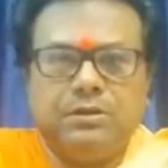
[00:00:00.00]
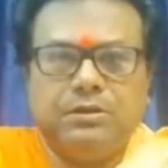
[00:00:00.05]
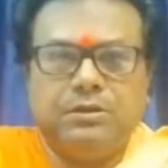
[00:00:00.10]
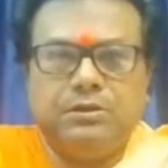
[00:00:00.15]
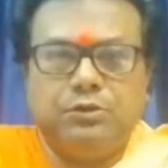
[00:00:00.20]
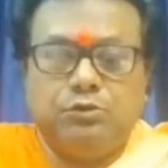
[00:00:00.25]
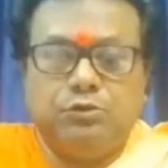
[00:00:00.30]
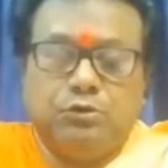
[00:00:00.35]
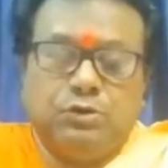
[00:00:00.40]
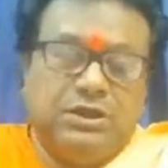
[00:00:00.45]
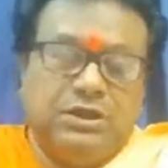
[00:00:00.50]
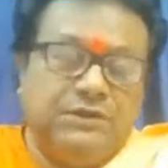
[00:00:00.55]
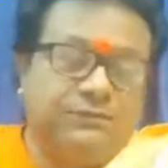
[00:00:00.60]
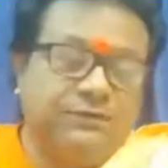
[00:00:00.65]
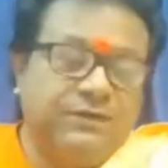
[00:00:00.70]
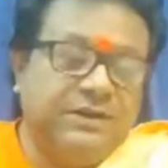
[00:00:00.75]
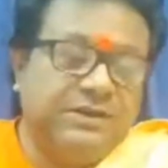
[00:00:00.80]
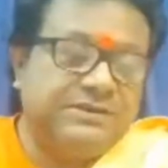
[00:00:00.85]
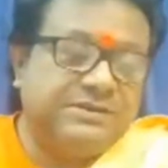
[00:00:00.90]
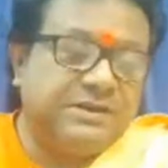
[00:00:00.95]
If
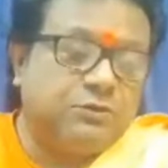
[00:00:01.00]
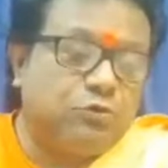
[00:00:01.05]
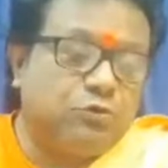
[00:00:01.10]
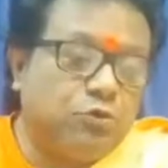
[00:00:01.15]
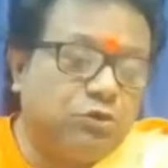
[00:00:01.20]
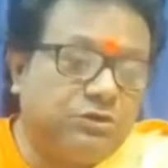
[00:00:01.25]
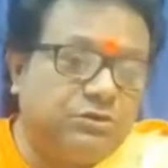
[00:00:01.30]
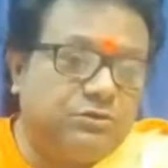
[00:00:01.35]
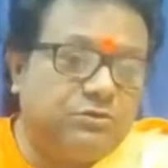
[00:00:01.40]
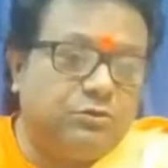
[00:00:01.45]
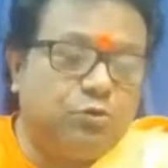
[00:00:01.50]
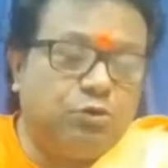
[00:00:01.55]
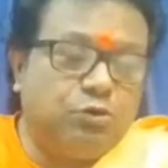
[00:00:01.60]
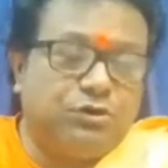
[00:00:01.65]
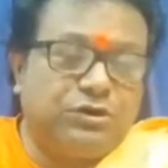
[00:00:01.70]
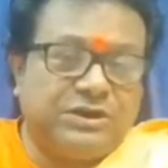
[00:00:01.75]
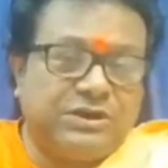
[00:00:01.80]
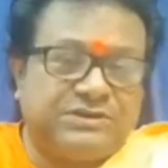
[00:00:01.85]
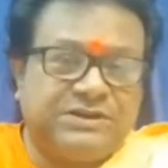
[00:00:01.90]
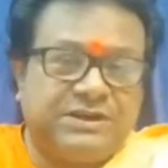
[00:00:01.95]
it is a good
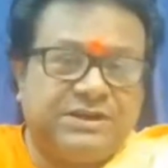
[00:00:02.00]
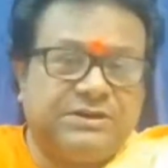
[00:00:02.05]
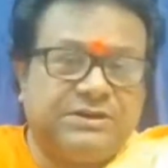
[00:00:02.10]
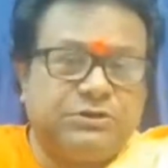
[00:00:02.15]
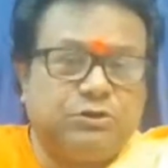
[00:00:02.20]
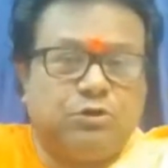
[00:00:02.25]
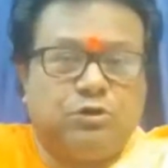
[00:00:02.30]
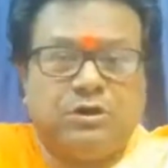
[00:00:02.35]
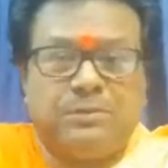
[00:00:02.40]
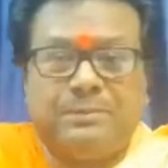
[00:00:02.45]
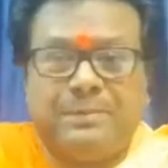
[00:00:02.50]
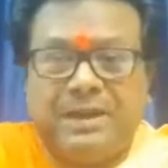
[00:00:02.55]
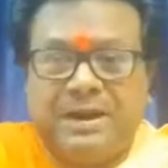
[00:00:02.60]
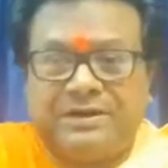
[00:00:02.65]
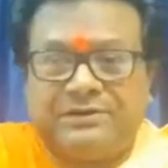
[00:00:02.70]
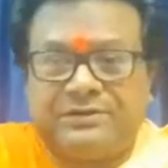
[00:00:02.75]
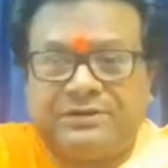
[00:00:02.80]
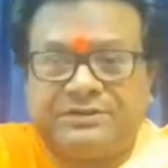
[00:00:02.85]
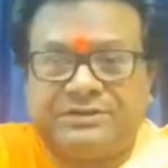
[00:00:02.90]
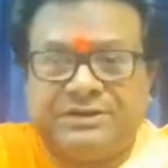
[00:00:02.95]
result or a bad
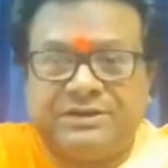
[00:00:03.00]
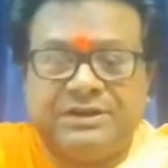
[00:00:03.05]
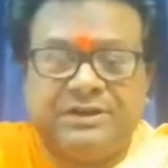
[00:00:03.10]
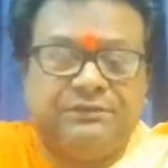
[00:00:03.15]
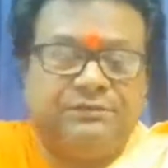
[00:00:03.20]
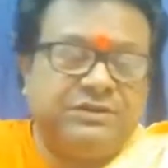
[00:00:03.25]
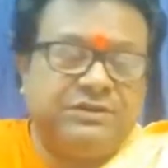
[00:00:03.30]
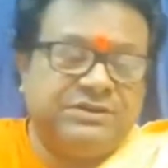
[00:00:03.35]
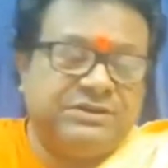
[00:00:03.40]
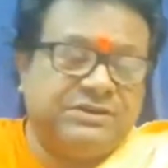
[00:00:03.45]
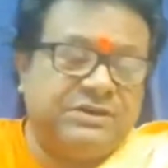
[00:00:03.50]
result, if it